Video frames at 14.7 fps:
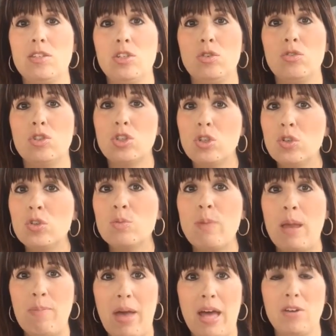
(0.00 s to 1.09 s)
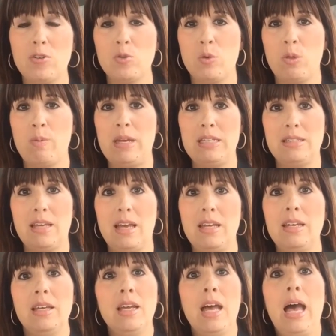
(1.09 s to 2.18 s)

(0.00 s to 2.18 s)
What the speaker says: to choose my battles with my son,